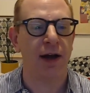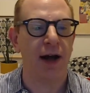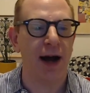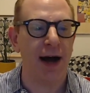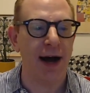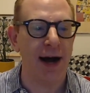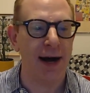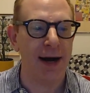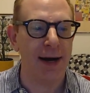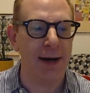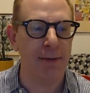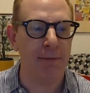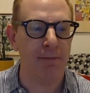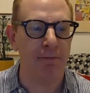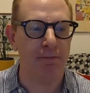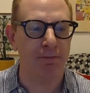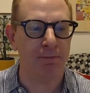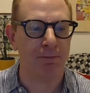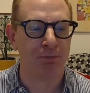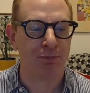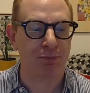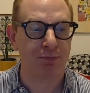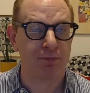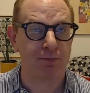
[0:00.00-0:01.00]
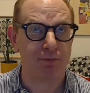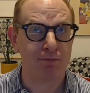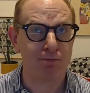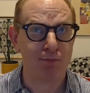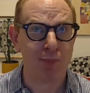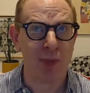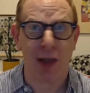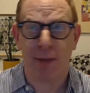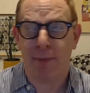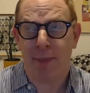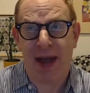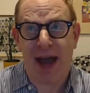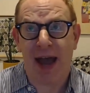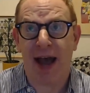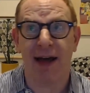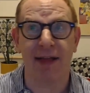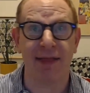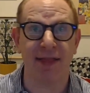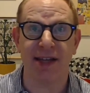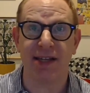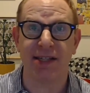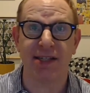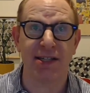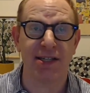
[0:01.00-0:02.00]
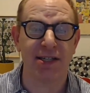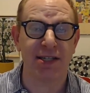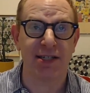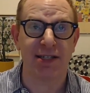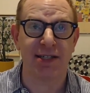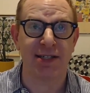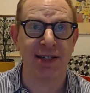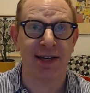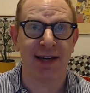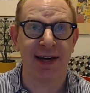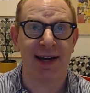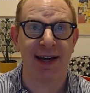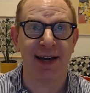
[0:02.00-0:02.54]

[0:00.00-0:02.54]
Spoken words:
But yeah, this is,